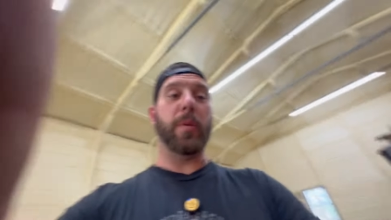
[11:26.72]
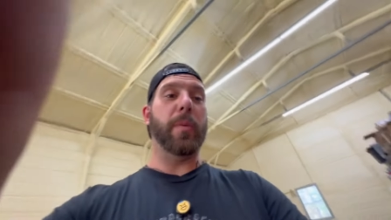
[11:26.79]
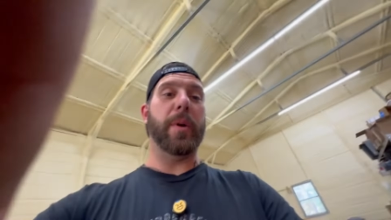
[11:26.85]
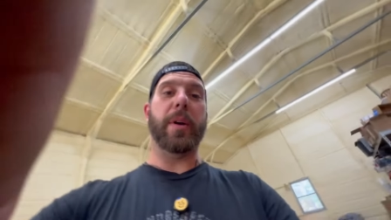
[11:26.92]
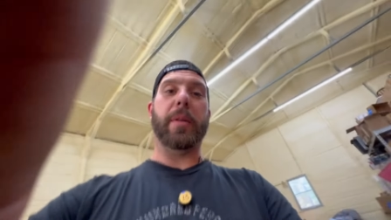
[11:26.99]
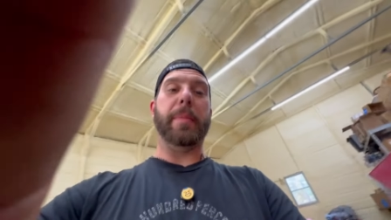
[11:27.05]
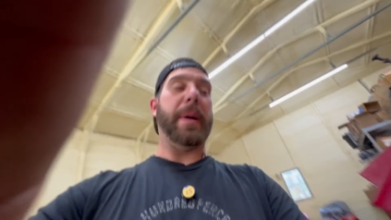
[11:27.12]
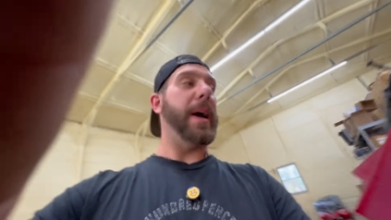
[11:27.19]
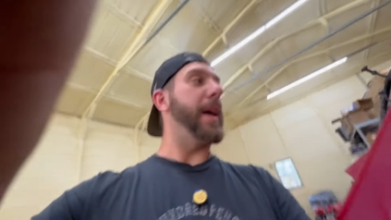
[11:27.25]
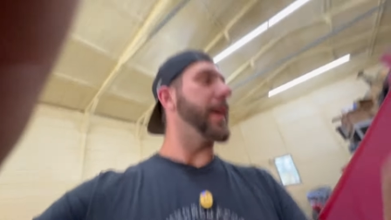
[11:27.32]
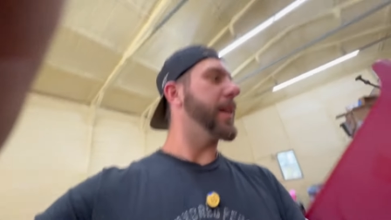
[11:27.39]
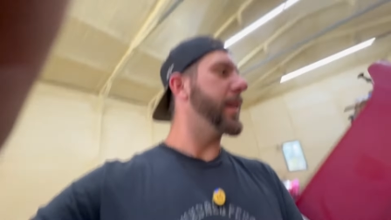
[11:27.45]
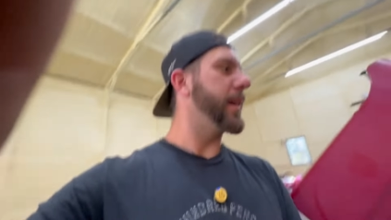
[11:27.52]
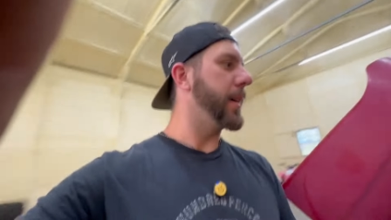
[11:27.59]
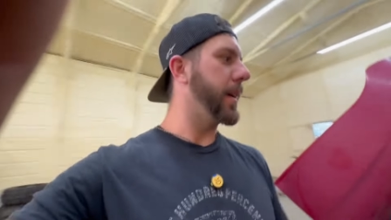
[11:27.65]
we are
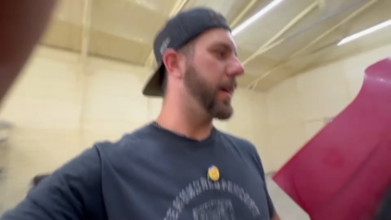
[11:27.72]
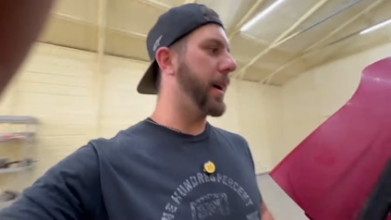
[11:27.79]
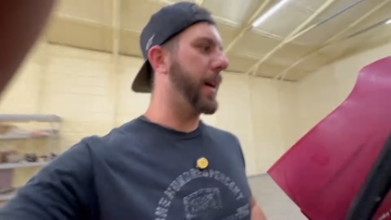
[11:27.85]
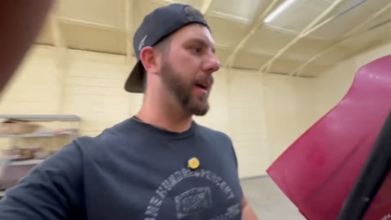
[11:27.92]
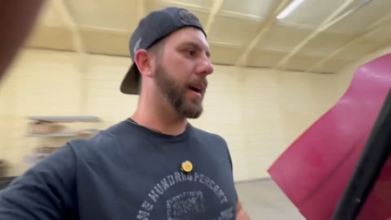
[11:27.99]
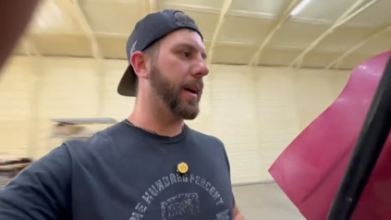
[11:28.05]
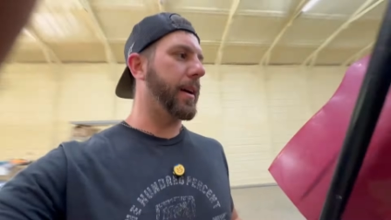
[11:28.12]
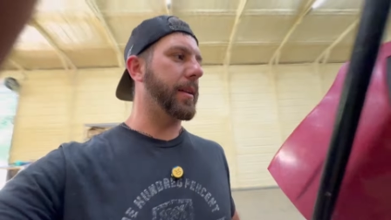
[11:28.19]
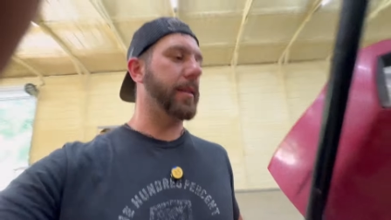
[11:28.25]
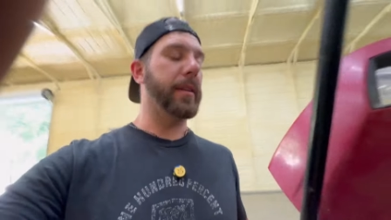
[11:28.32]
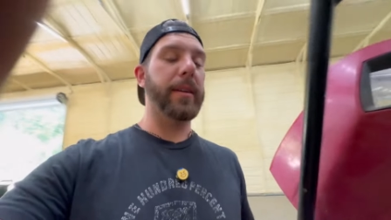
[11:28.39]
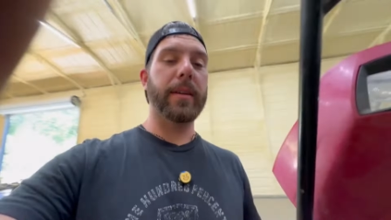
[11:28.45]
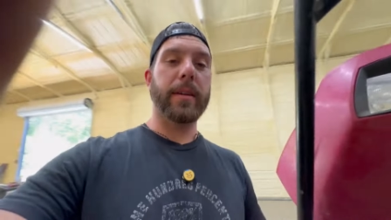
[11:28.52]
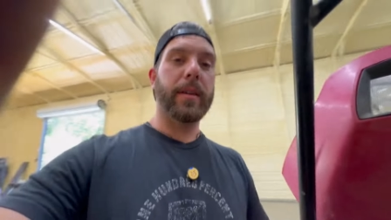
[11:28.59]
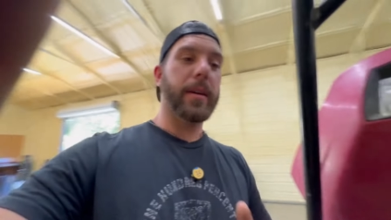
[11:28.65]
back and
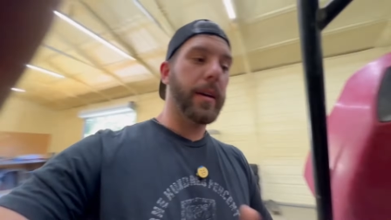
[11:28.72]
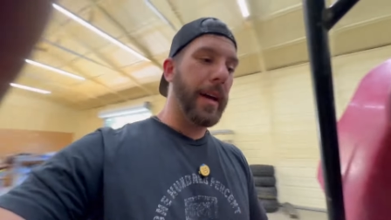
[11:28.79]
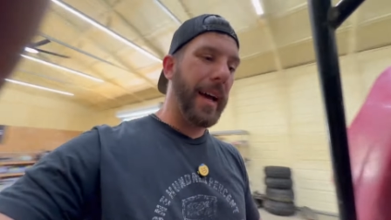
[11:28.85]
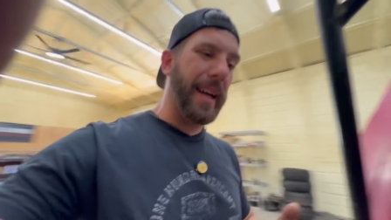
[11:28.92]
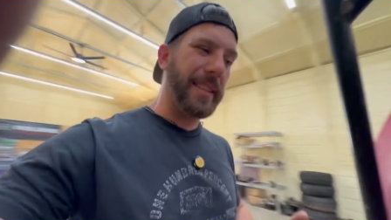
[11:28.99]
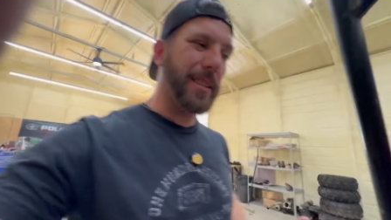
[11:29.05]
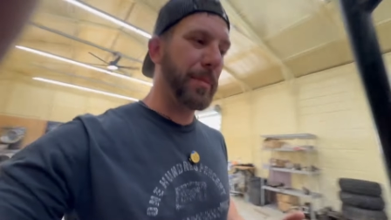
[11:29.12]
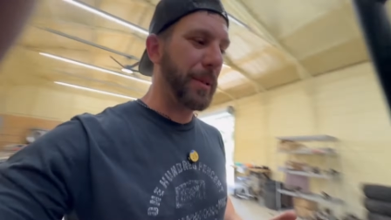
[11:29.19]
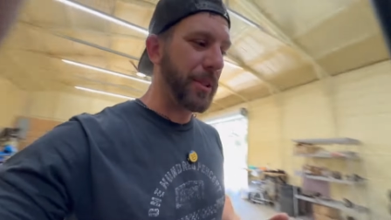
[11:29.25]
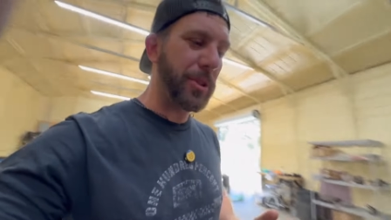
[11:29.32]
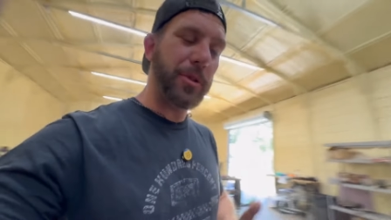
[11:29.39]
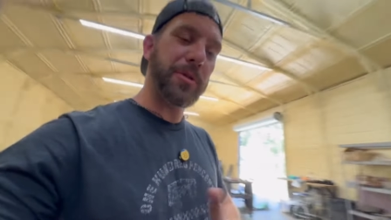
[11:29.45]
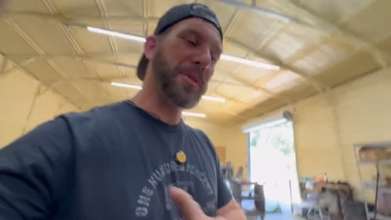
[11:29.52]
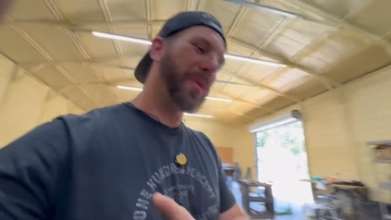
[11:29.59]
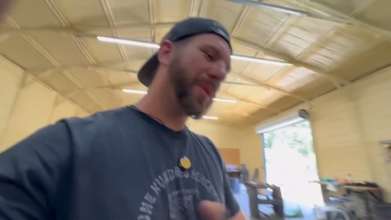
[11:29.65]
had some
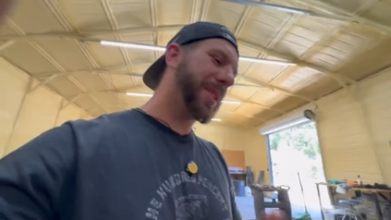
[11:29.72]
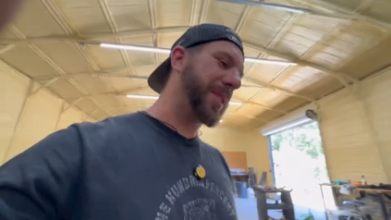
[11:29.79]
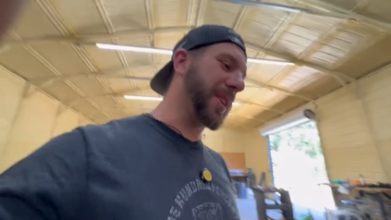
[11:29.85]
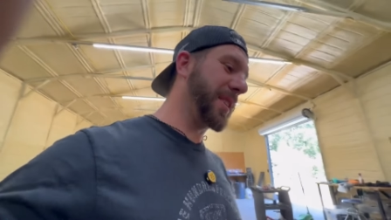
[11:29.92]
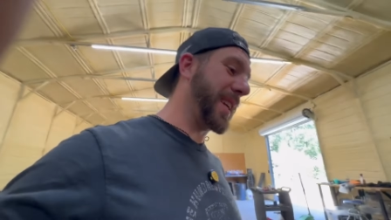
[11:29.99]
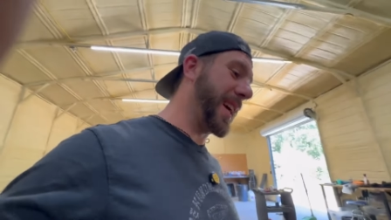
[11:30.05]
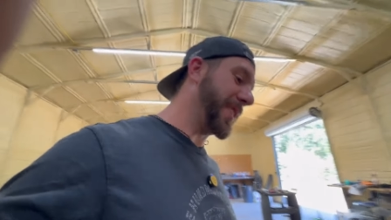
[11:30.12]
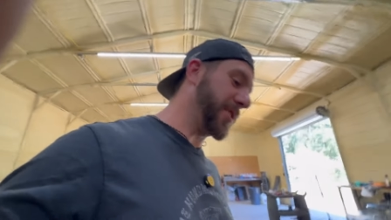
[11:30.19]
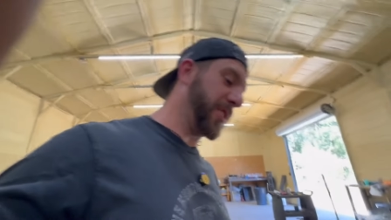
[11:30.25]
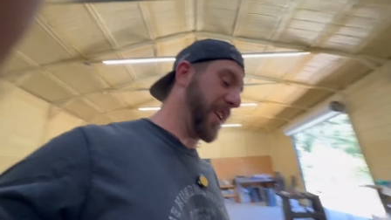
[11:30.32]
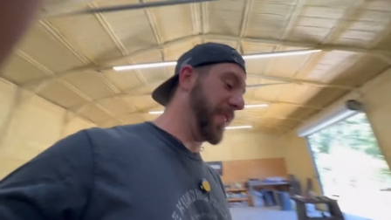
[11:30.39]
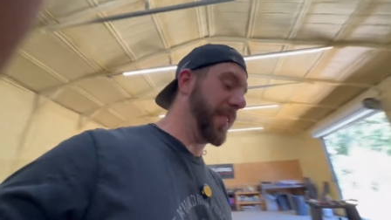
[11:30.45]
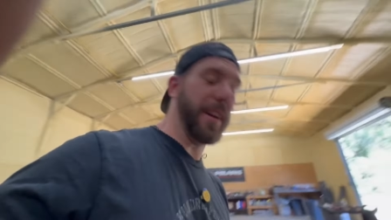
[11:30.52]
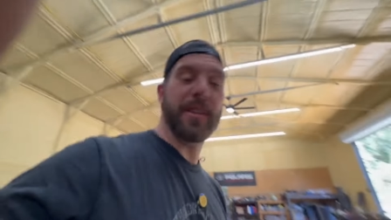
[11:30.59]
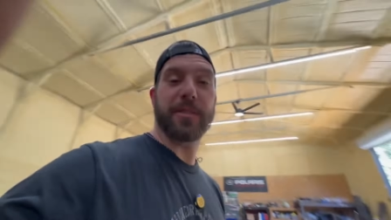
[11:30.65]
issues. I went to test
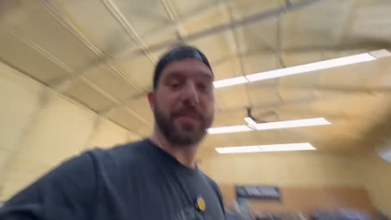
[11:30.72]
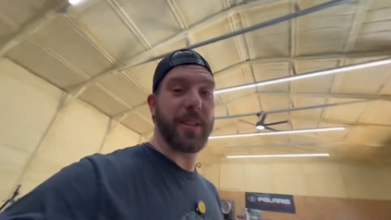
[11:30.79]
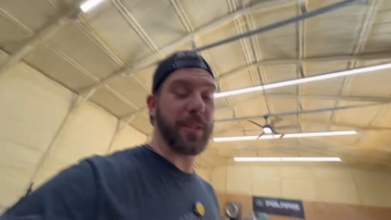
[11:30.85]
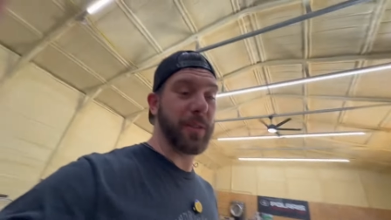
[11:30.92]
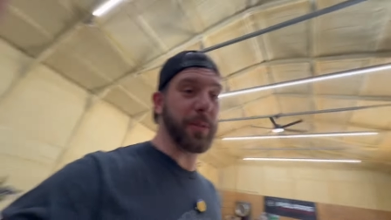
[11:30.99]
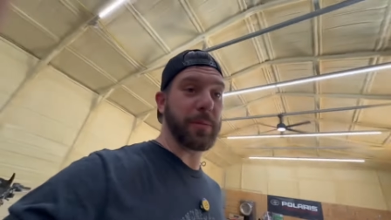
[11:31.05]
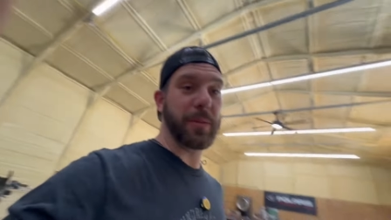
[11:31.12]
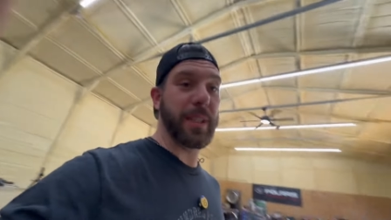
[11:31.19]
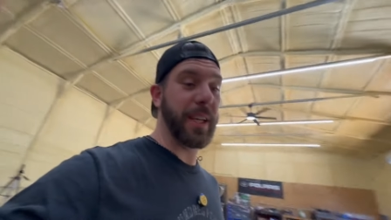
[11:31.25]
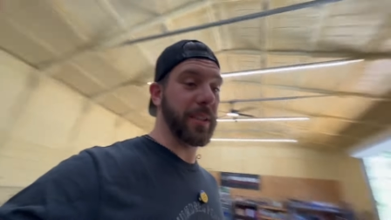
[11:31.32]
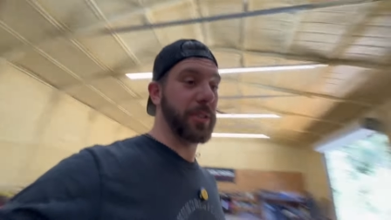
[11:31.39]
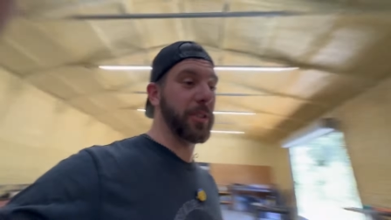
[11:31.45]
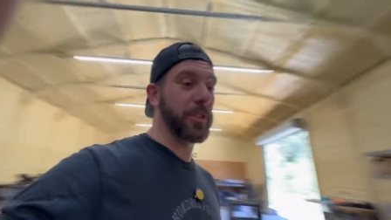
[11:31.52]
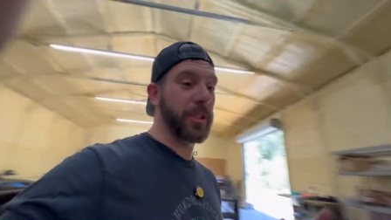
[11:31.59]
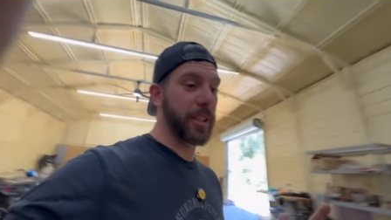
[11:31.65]
drive it and I was gonna do some
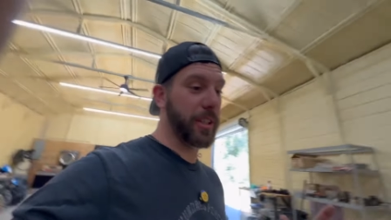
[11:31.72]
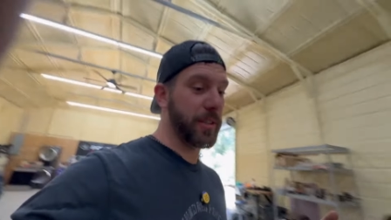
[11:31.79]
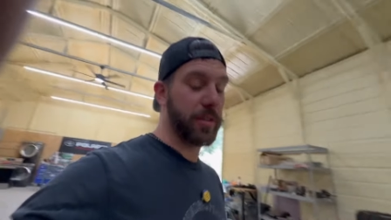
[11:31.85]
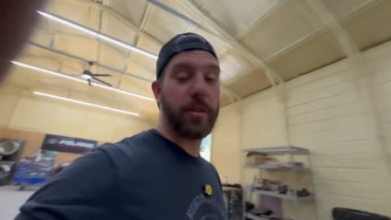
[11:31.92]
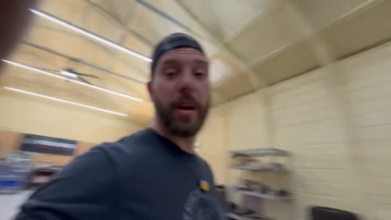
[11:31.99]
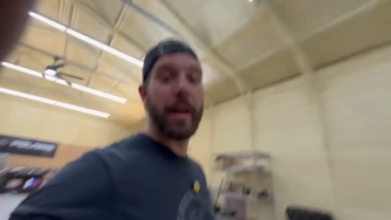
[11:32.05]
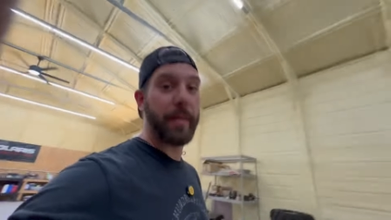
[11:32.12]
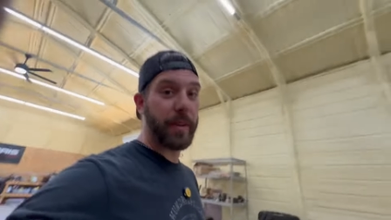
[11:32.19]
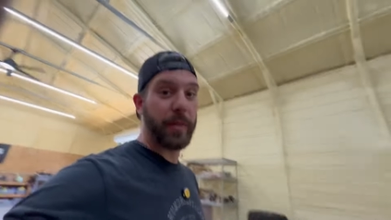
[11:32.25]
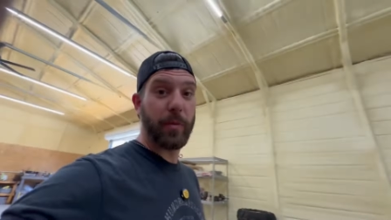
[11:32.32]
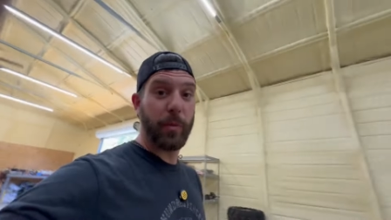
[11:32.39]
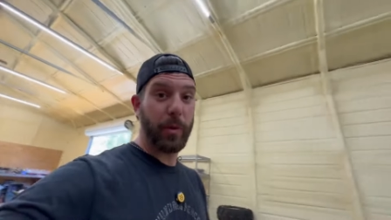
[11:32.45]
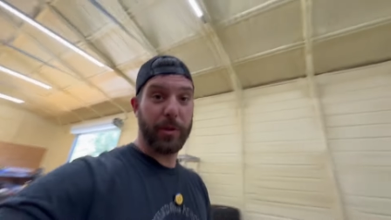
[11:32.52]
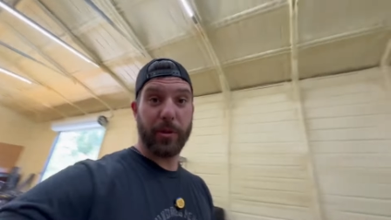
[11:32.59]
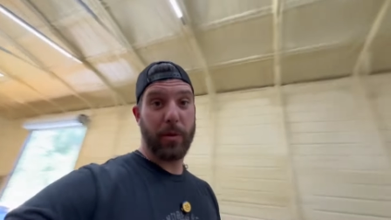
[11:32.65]
sketchy shit and drive it
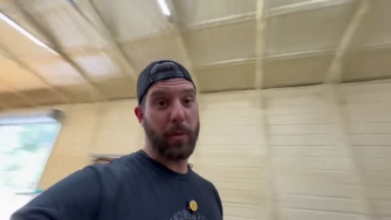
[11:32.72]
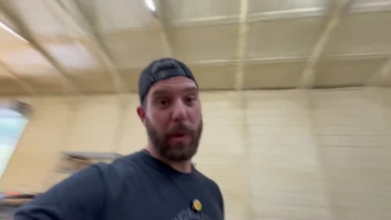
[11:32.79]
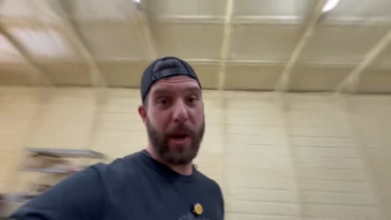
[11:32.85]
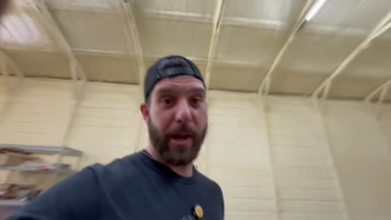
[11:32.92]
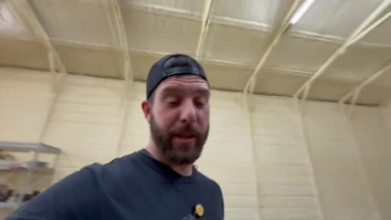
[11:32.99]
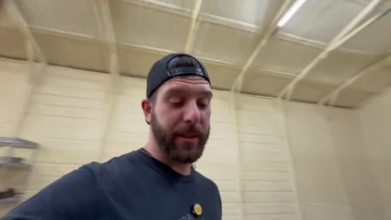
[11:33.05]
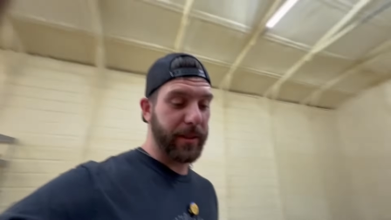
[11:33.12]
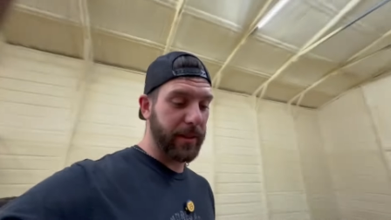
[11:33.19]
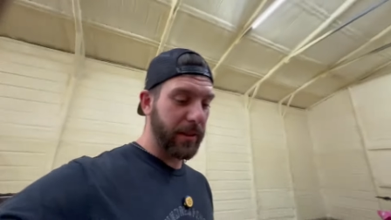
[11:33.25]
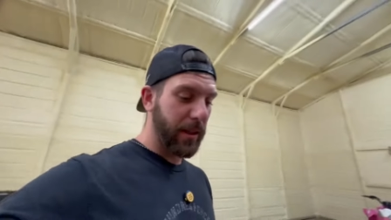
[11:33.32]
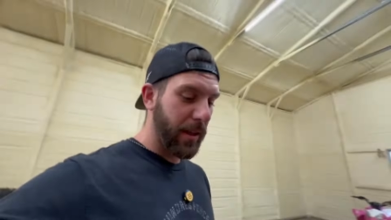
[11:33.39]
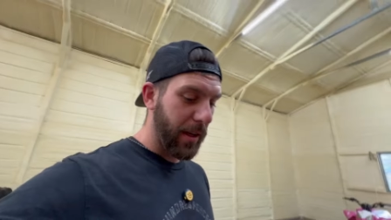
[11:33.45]
with no brakes.